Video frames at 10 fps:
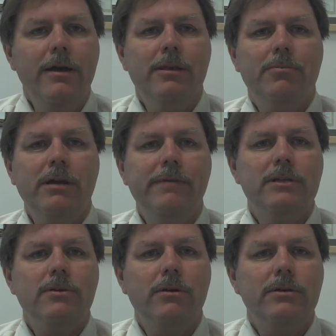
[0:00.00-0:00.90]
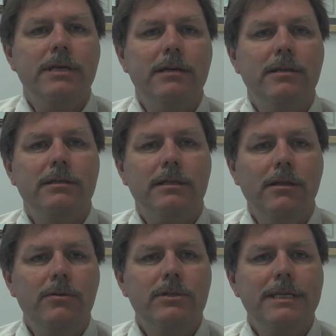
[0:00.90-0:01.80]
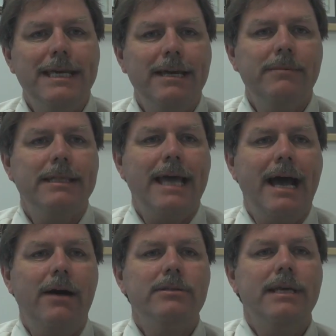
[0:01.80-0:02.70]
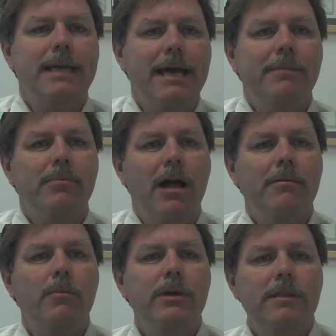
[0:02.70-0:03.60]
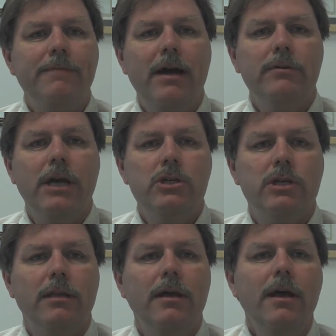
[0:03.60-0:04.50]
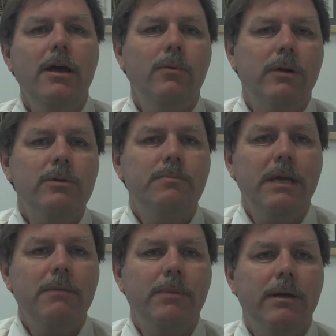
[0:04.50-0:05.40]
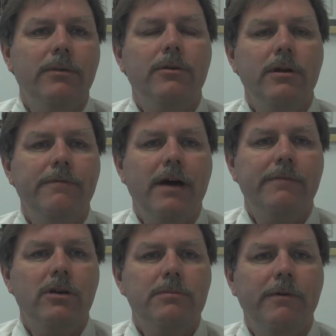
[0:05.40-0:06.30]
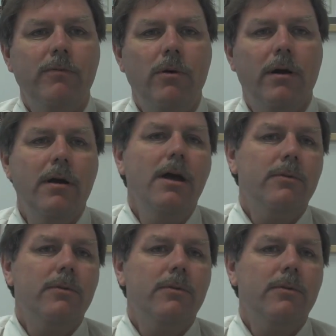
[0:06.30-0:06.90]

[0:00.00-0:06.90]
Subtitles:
The previous owners had disclosed to him that the house had had a problem with the foundation when it was being built 35 years before.